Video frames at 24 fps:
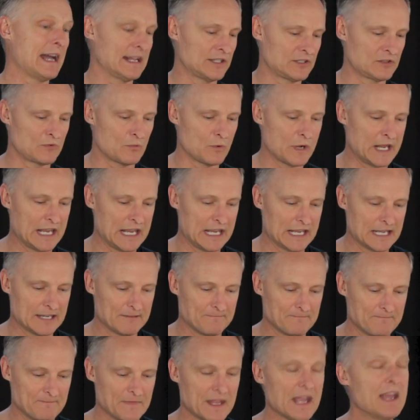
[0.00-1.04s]
last
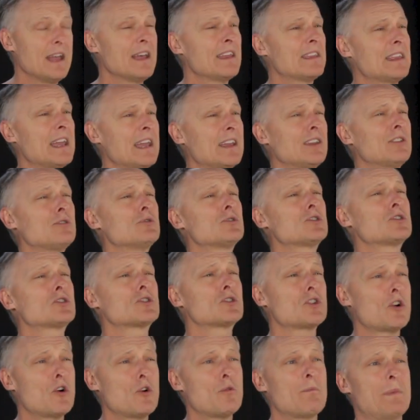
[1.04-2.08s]
week. Thank you
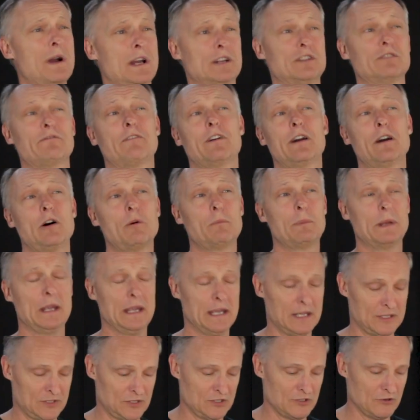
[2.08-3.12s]
so much for
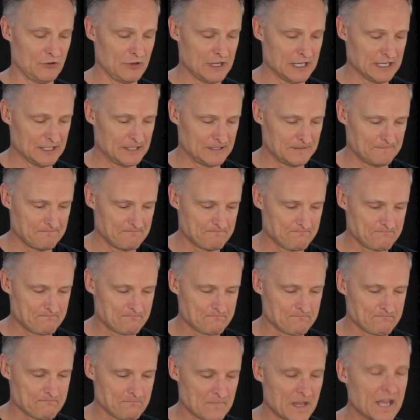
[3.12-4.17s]
helping us do this.
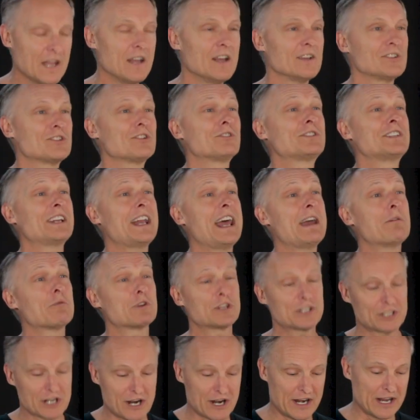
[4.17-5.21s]
So today
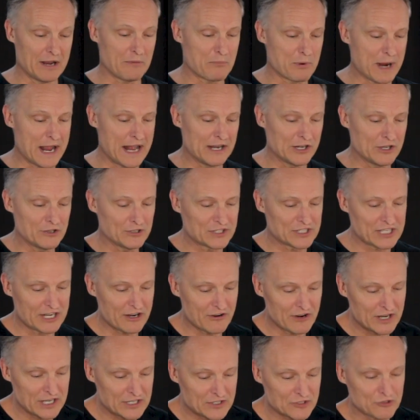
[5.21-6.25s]
we're starting a brand new
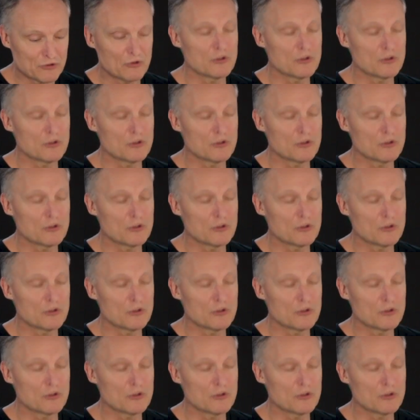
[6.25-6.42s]
series